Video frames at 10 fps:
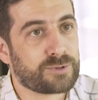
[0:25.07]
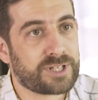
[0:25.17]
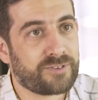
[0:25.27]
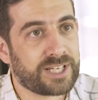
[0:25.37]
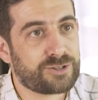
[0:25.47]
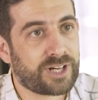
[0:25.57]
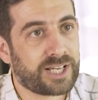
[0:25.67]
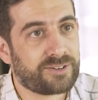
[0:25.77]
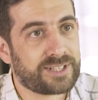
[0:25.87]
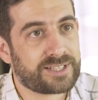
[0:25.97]
was living in
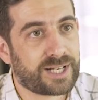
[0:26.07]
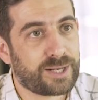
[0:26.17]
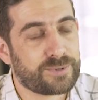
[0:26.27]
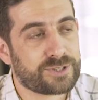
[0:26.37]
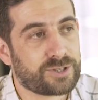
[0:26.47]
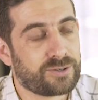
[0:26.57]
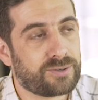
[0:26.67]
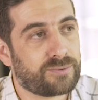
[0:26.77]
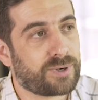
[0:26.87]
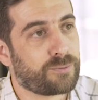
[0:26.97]
China at the time, and so
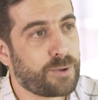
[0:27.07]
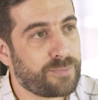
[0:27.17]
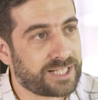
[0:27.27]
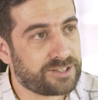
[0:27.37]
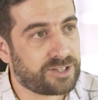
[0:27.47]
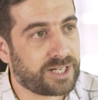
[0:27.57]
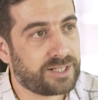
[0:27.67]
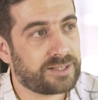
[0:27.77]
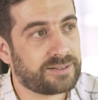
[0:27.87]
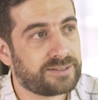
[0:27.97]
when I went back to
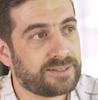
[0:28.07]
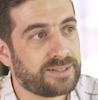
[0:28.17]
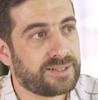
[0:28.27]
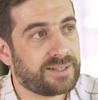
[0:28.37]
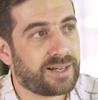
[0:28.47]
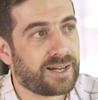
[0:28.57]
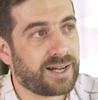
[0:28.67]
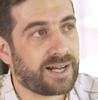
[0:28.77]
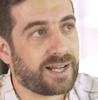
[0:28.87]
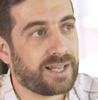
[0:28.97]
China,
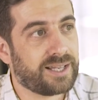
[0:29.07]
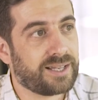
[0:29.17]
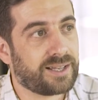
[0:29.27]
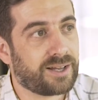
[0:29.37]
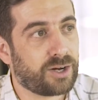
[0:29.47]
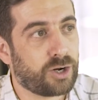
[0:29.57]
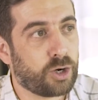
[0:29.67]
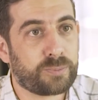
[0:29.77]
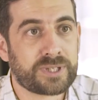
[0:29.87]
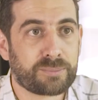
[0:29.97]
I
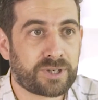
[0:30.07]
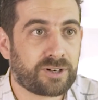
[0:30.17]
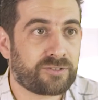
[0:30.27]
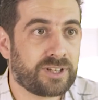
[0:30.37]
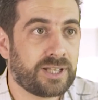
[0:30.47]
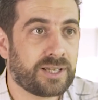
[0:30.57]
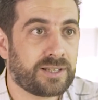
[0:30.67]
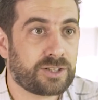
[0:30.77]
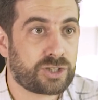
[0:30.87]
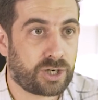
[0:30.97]
opened up a coffee
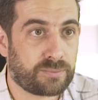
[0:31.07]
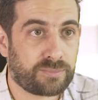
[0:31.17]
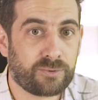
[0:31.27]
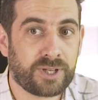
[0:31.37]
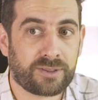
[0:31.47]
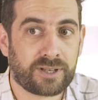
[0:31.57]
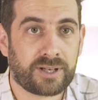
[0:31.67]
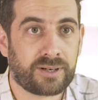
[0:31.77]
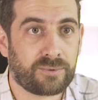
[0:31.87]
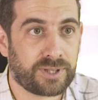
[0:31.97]
shop with,
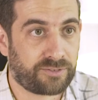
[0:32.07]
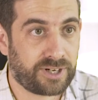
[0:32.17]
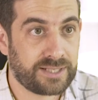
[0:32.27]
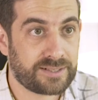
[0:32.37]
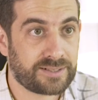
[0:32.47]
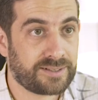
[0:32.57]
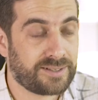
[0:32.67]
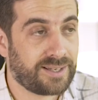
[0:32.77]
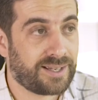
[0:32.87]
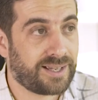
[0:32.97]
uh, with a friend
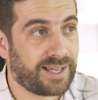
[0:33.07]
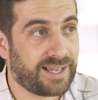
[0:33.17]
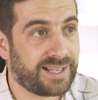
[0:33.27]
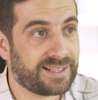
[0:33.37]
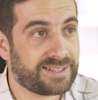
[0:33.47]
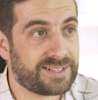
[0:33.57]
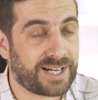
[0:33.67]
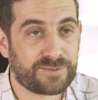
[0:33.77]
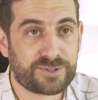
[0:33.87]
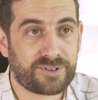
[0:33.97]
and
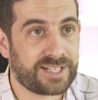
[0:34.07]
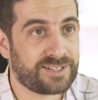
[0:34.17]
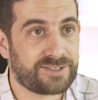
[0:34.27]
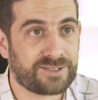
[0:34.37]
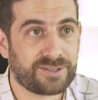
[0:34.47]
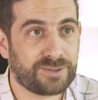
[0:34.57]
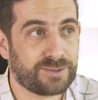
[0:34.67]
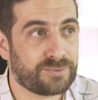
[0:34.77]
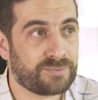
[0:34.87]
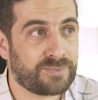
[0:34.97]
dived straight
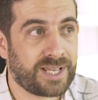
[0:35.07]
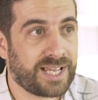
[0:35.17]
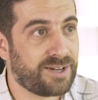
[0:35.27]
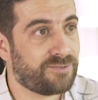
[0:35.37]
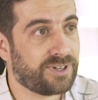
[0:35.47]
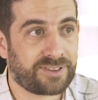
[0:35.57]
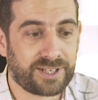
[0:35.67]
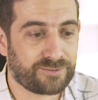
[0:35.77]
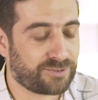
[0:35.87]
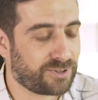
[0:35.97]
into
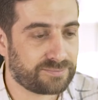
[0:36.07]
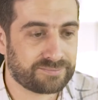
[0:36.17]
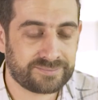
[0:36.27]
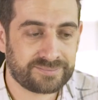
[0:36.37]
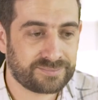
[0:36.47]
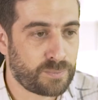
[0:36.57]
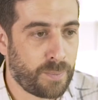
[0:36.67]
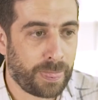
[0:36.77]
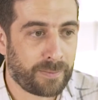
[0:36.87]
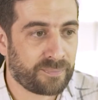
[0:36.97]
everything from
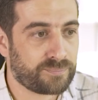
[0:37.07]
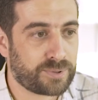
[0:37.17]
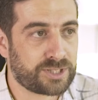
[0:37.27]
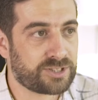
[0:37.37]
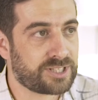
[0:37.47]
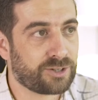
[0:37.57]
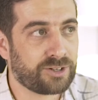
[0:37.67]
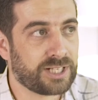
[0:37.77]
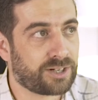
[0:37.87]
purchasing green